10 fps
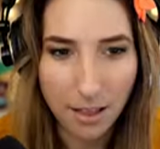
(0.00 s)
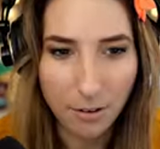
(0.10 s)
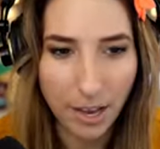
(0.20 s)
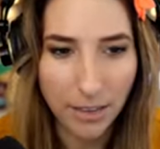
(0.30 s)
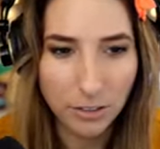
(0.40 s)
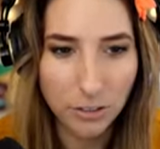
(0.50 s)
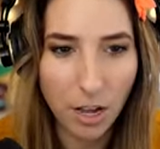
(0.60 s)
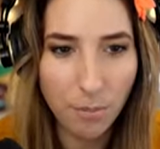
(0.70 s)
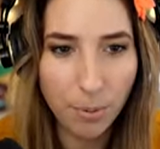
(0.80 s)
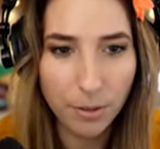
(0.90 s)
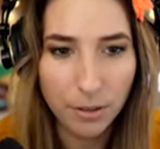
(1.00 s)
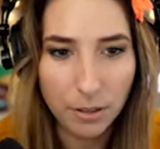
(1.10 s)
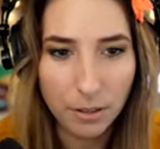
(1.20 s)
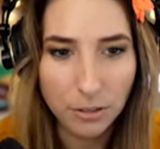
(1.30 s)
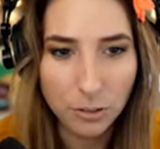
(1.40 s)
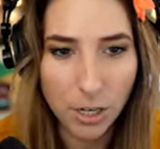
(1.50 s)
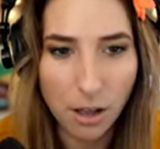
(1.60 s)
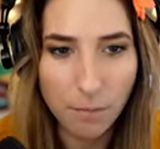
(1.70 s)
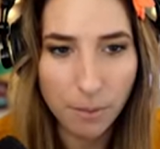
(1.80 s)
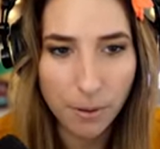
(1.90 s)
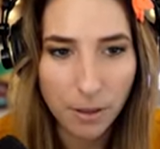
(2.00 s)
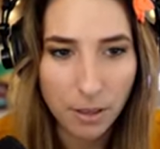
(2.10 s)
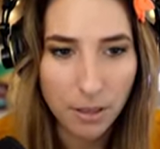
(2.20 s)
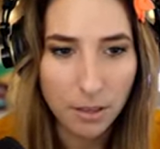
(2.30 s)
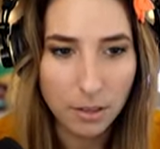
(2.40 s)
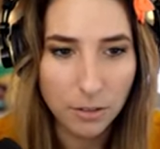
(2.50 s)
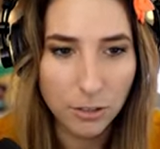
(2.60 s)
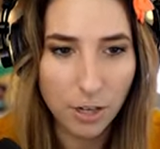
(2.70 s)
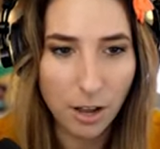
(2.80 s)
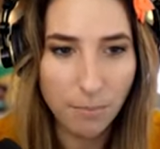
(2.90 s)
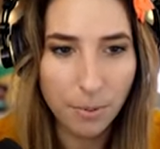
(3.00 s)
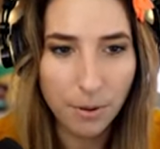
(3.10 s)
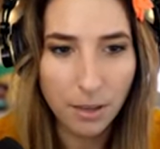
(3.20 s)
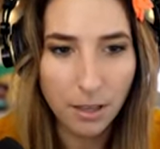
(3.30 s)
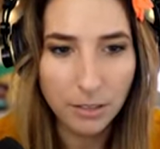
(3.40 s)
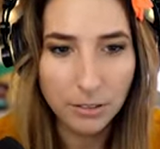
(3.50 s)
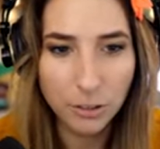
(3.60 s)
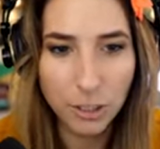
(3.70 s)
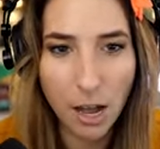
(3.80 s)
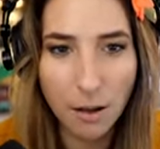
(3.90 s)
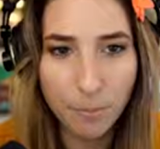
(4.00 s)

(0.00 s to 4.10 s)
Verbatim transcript: Okay. Jump. Okay. Jump. Jump. Jump. I'm just